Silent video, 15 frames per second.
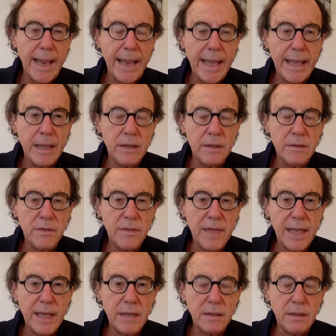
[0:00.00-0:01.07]
and
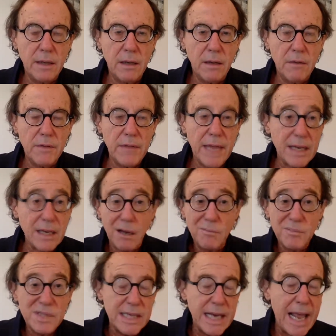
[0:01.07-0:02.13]
that that
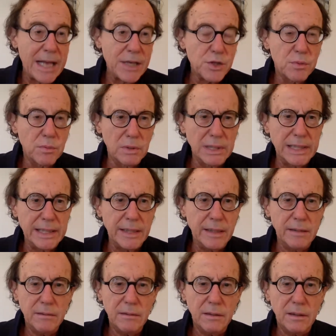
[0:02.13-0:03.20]
comes
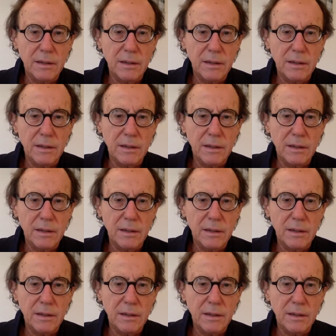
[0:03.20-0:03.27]
naturally,